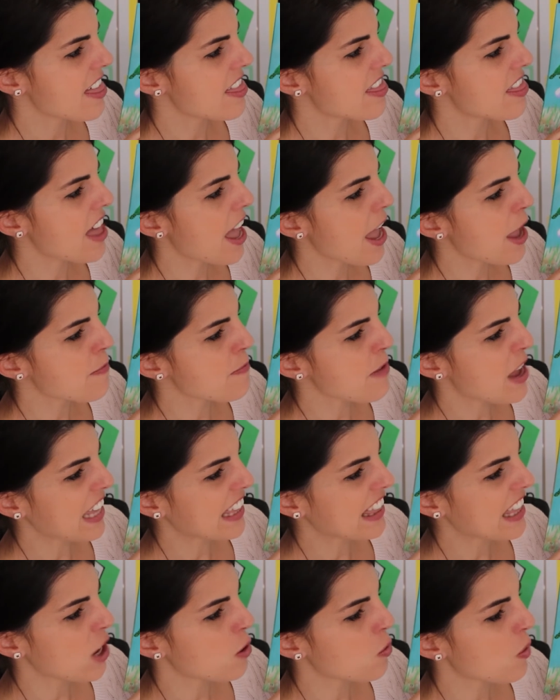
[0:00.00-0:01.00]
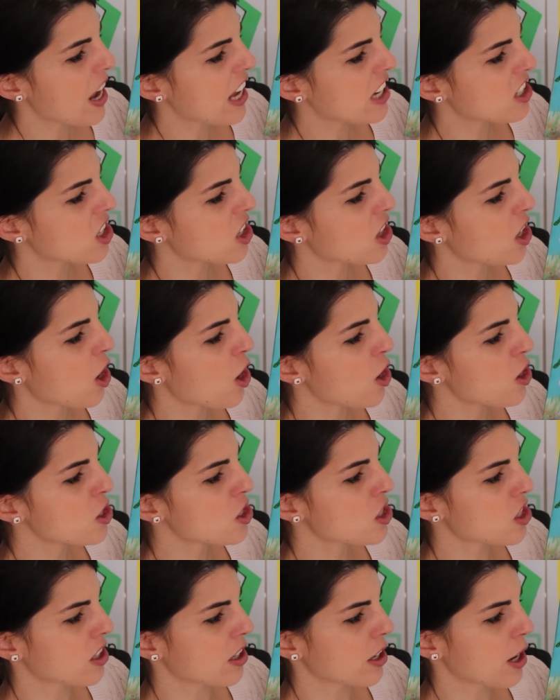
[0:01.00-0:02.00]
They make their way to the
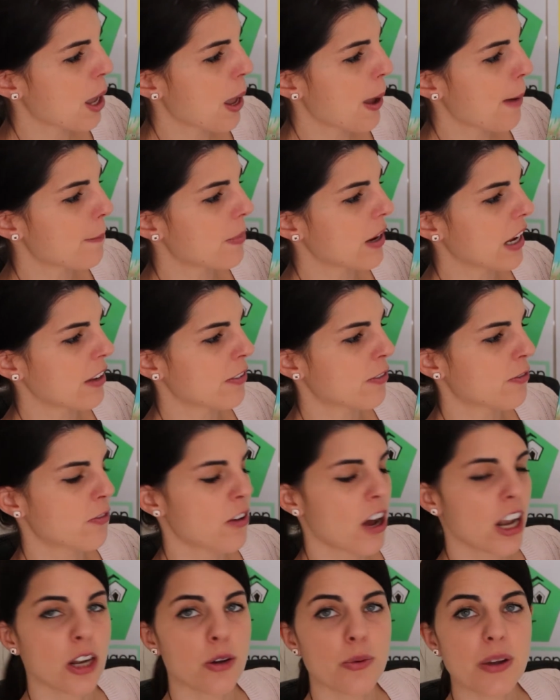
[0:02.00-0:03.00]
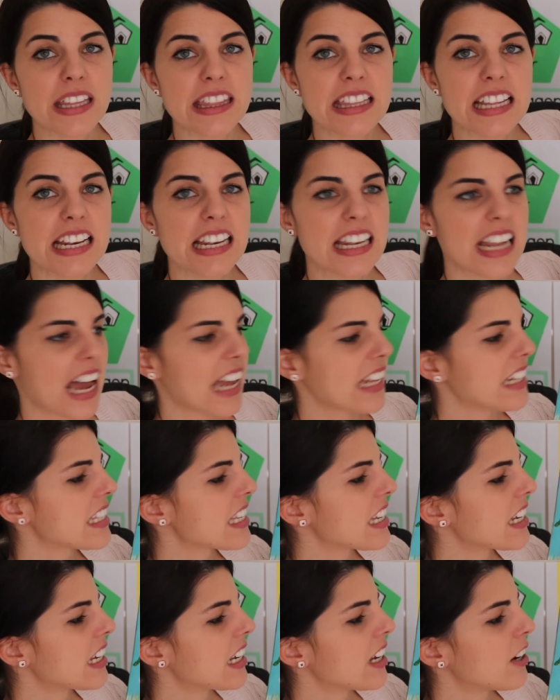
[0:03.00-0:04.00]
ocean by following the
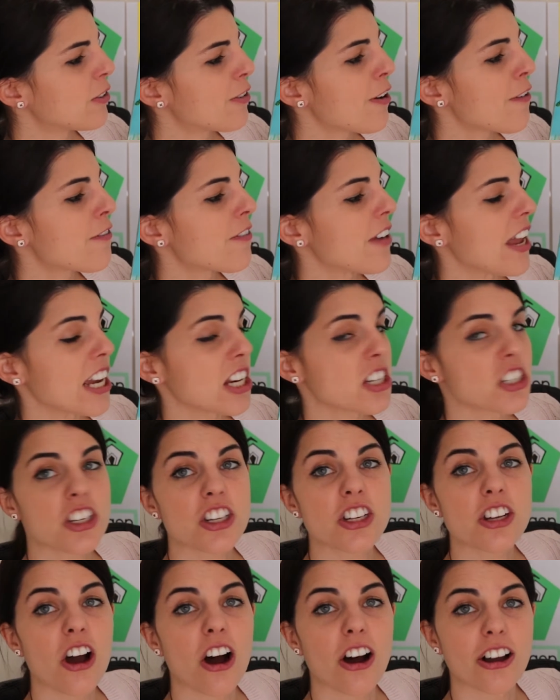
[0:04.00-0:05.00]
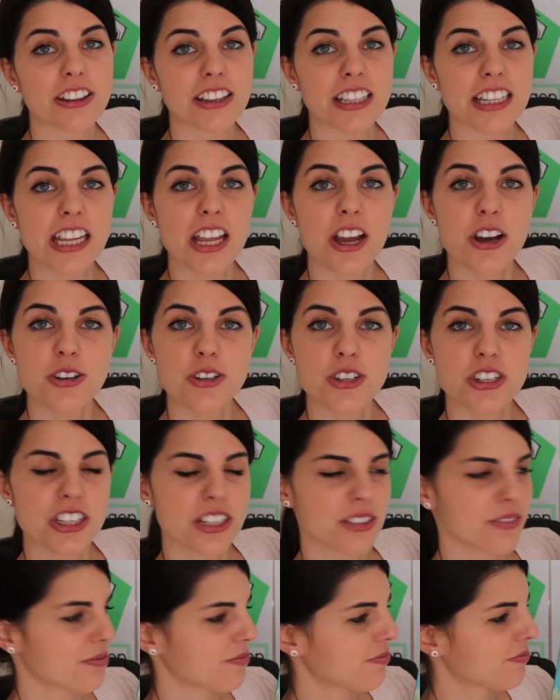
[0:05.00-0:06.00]
light reflection on the
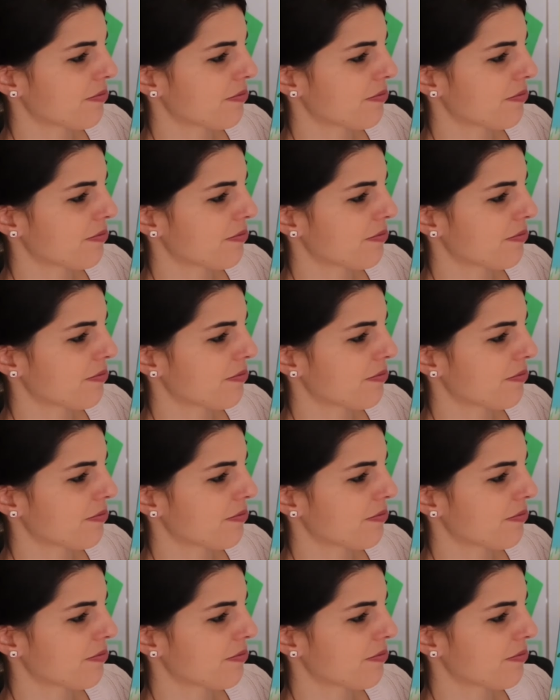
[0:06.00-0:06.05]
ocean.